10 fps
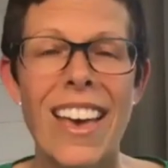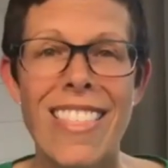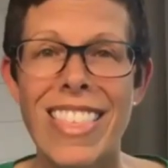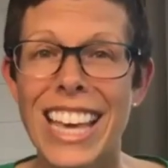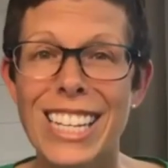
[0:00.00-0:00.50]

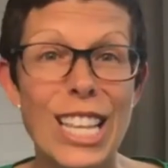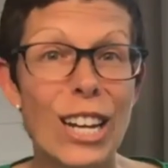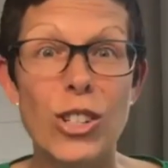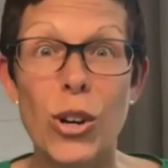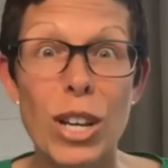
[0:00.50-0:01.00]
things
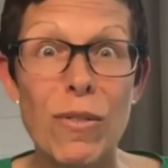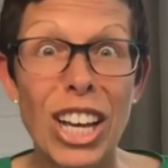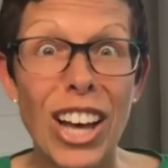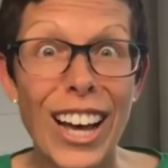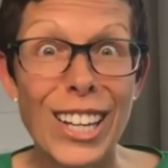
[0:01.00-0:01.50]
that don't even
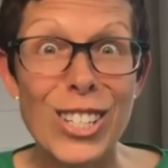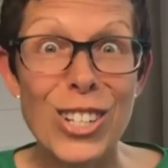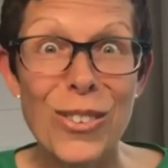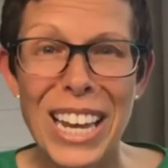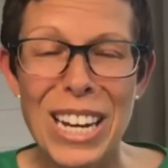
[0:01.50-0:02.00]
cost
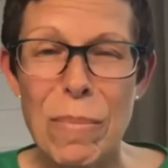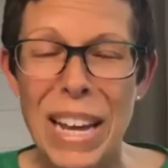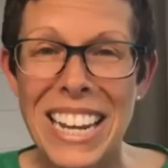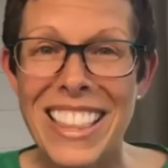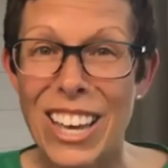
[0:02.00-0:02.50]
you any
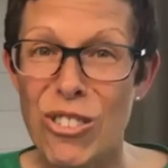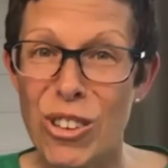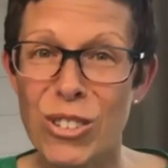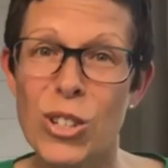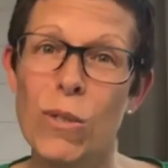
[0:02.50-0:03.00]
money that you
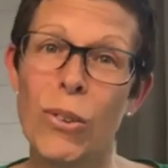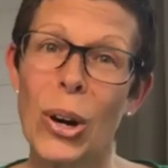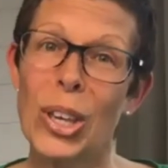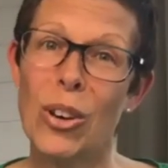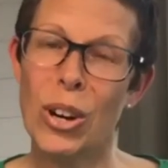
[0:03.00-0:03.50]
can do for
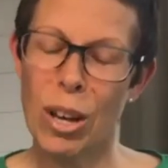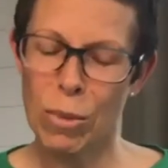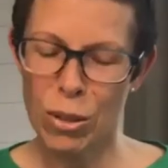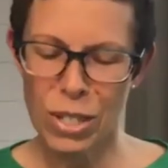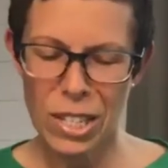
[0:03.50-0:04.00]
your
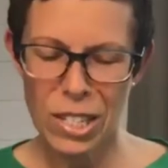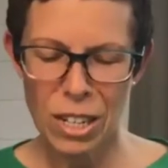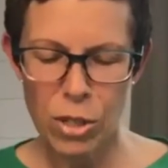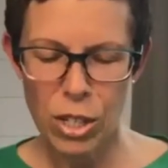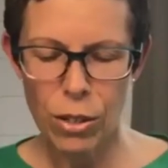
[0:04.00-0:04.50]
immune
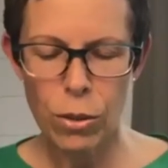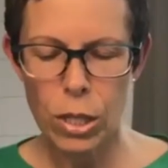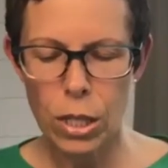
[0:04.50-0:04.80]
system too.